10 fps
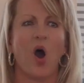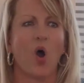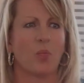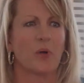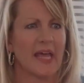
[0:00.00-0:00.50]

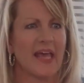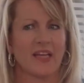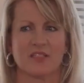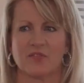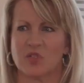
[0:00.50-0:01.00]
Open
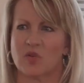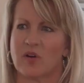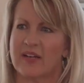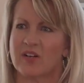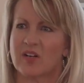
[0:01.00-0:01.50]
hands of
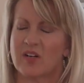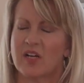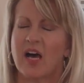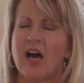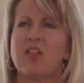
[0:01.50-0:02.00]
surrender.
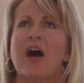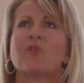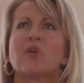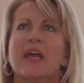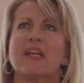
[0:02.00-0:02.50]
Allow
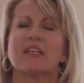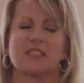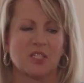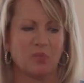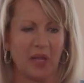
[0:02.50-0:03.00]
radiant
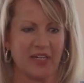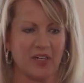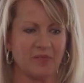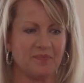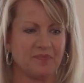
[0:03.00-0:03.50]
splendor